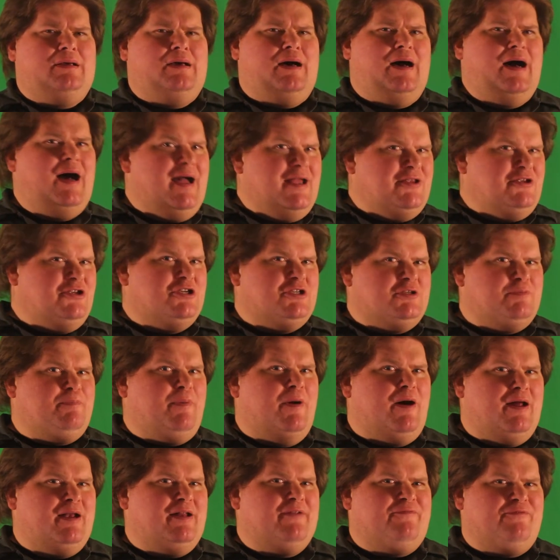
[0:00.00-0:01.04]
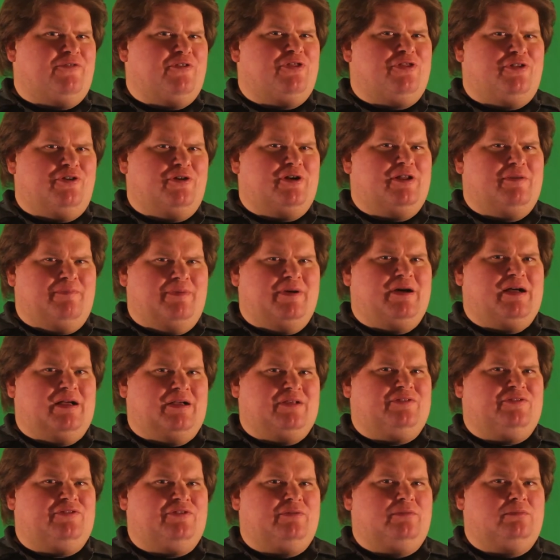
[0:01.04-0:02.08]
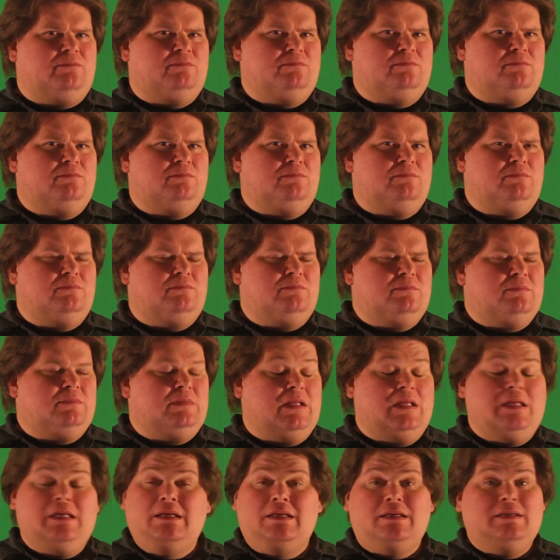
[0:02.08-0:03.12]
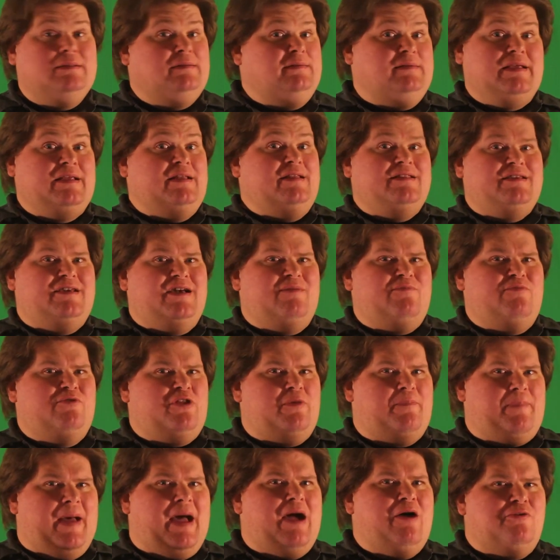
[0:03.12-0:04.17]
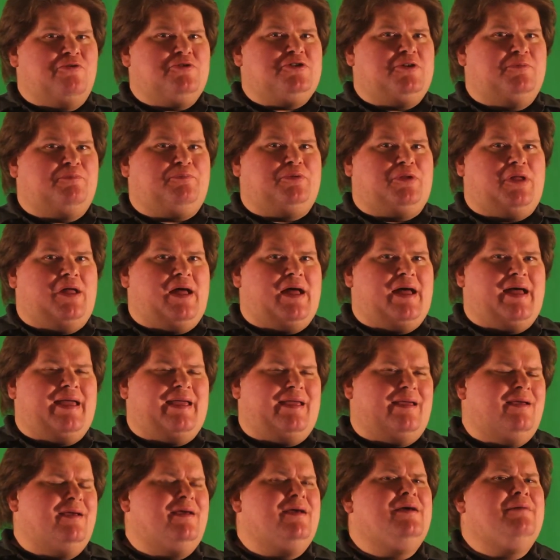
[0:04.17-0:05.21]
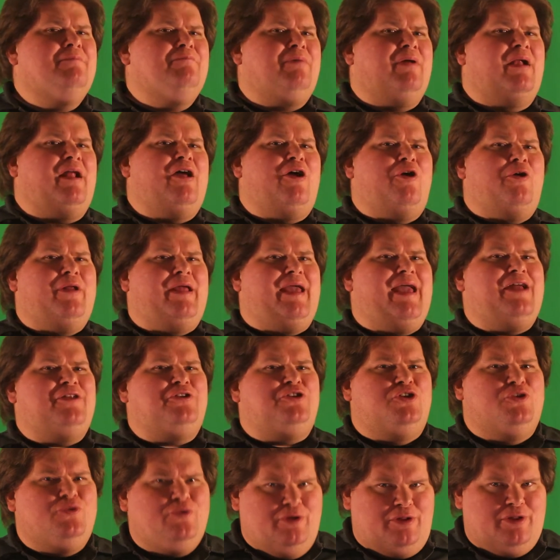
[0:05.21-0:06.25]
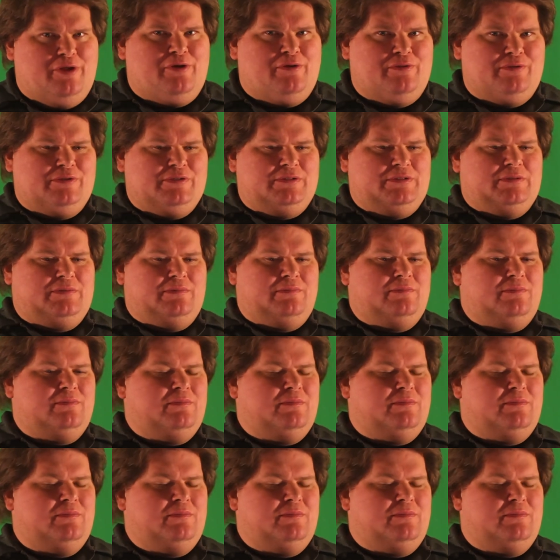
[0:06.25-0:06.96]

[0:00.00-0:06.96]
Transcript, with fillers: I just bought it for 30 bucks. Didn't come with a power supply, but I already had two of those.